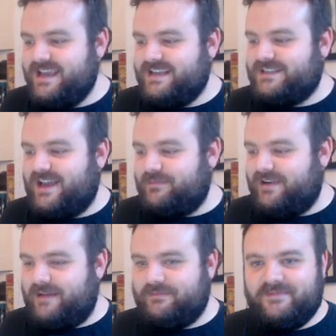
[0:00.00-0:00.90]
So I'm
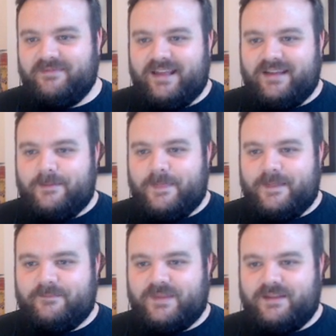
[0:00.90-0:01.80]
I'm
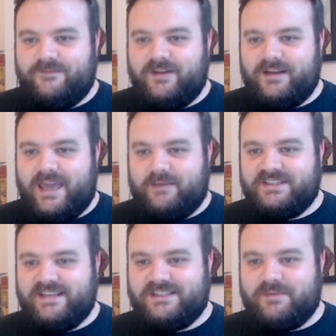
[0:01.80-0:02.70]
okay. I'm
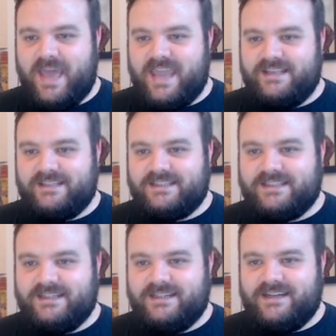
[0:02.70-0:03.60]
seeing some eights.